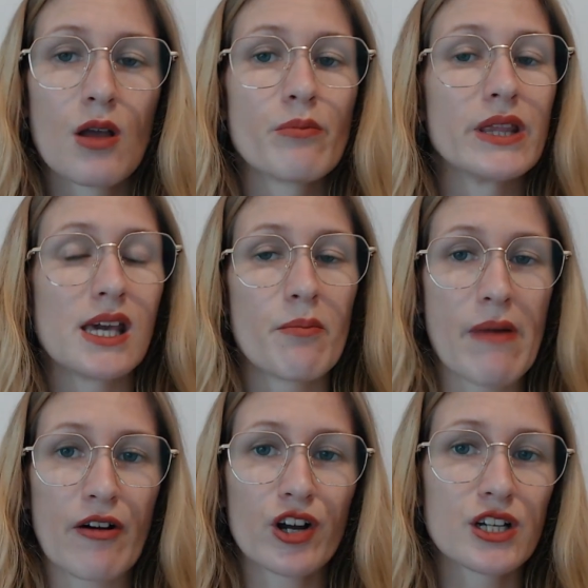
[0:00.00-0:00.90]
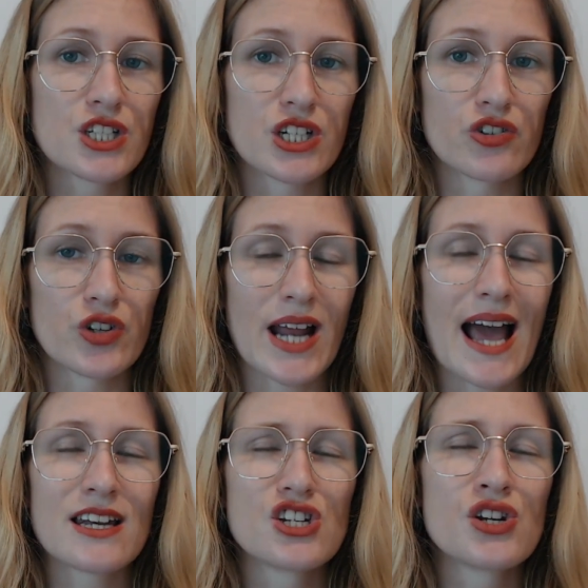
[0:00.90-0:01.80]
but the American children
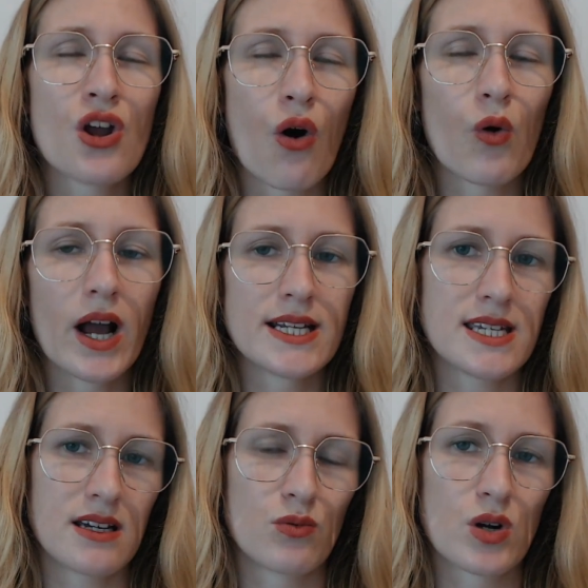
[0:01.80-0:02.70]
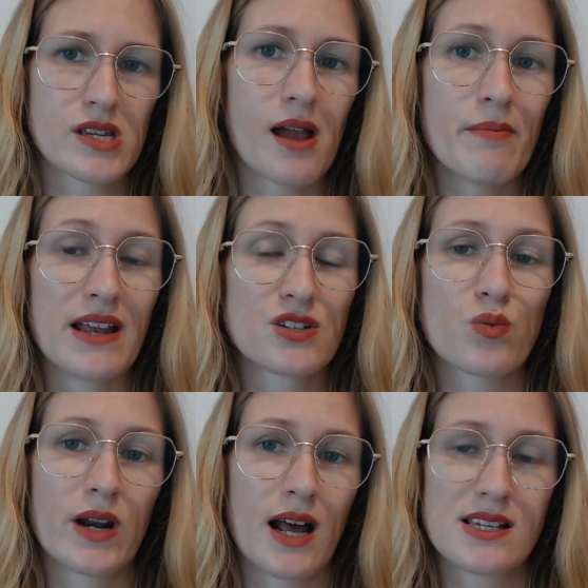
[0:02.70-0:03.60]
had no idea what I meant
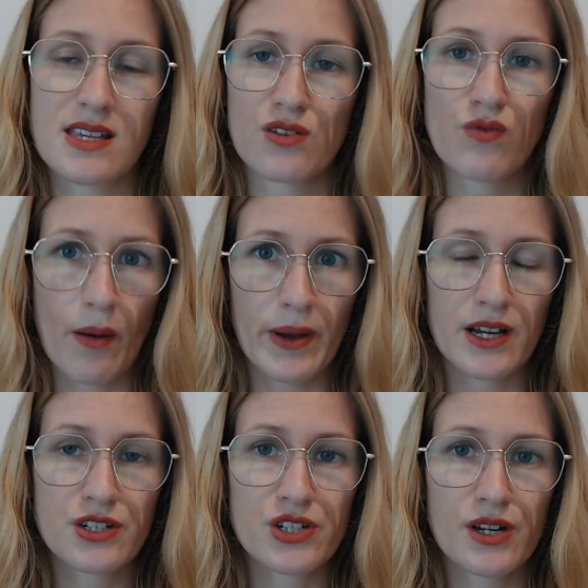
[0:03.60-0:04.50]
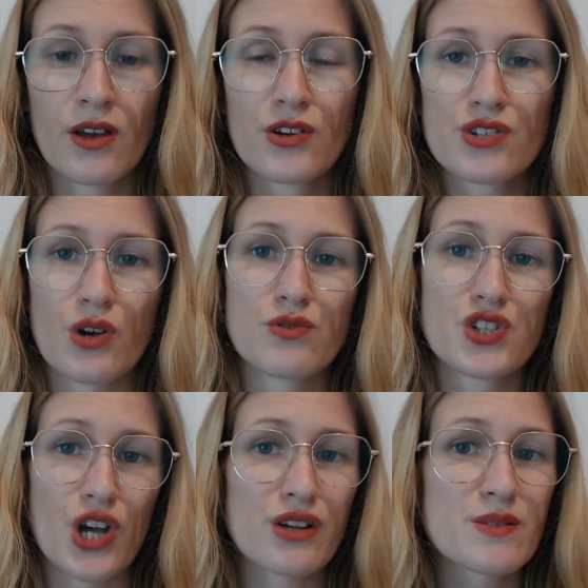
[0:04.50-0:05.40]
when I said rubbish. So
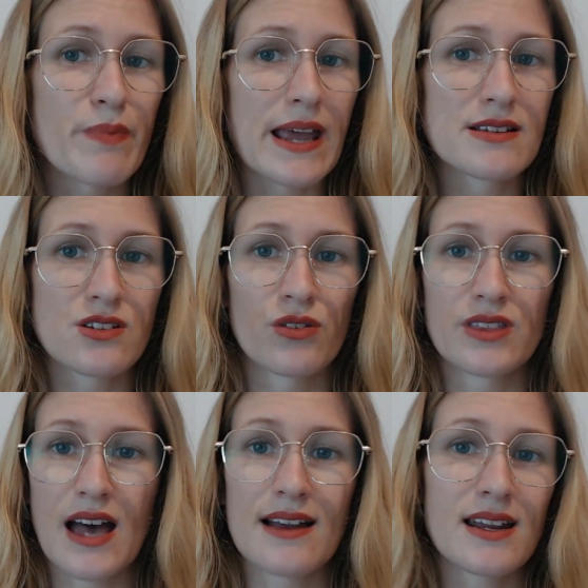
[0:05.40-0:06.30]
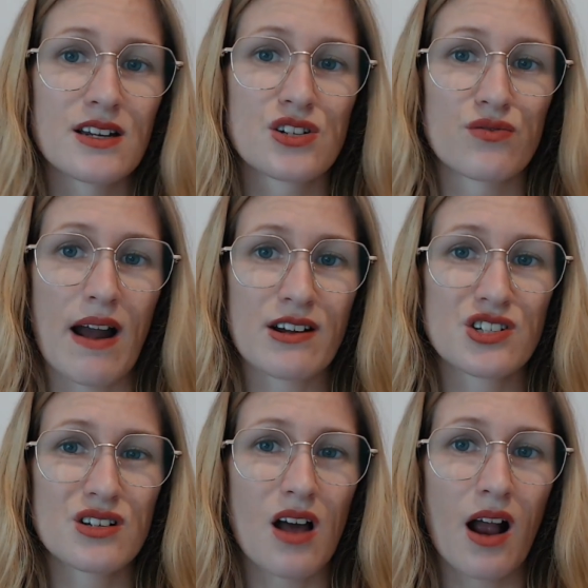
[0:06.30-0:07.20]
just based on that
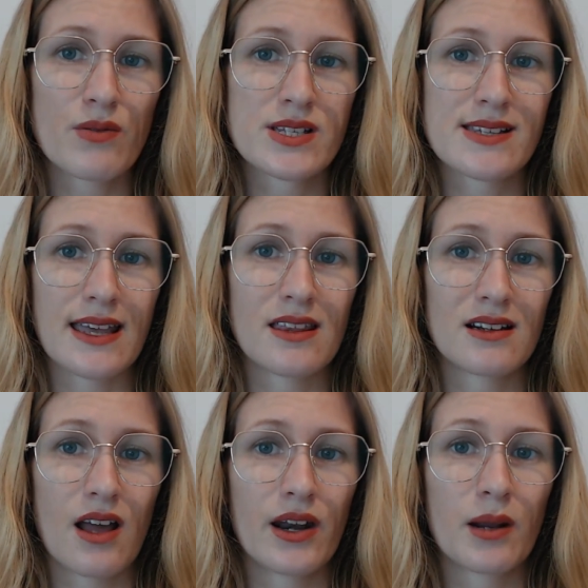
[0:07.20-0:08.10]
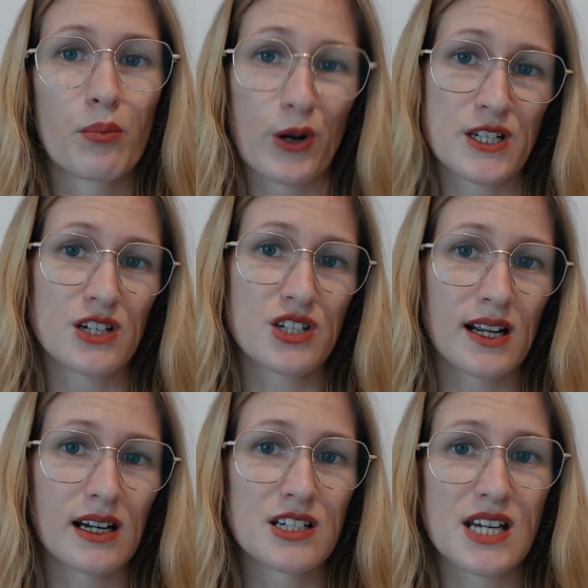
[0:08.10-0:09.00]
interaction, I would say that learning British
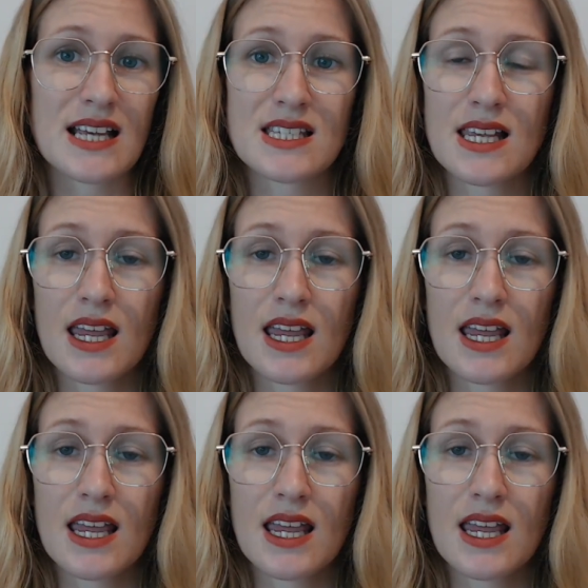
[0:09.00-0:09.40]
English is